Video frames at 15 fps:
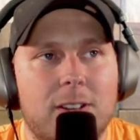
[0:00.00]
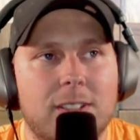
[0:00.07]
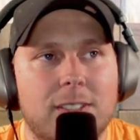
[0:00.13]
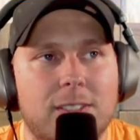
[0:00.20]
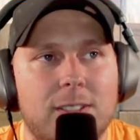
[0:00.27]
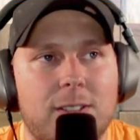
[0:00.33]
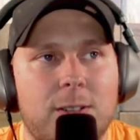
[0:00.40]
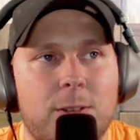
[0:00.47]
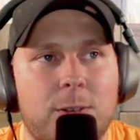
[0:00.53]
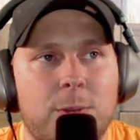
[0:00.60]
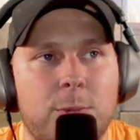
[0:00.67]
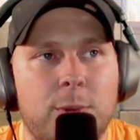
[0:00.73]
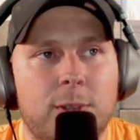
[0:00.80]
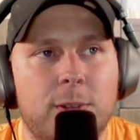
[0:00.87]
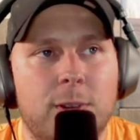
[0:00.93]

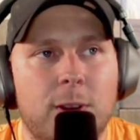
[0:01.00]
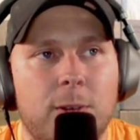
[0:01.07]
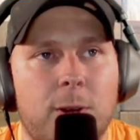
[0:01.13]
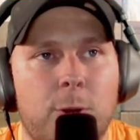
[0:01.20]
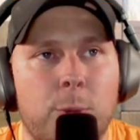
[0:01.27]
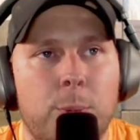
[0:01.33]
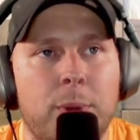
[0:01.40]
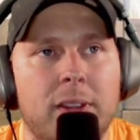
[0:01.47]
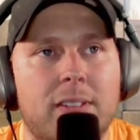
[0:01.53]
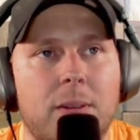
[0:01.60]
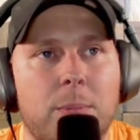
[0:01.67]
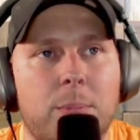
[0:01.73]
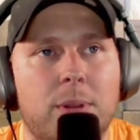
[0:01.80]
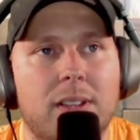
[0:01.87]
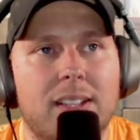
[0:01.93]
Arkansas will go to Ole
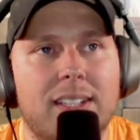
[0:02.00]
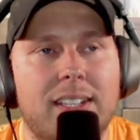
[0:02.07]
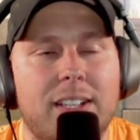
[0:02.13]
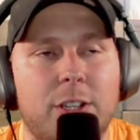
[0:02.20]
Miss and play.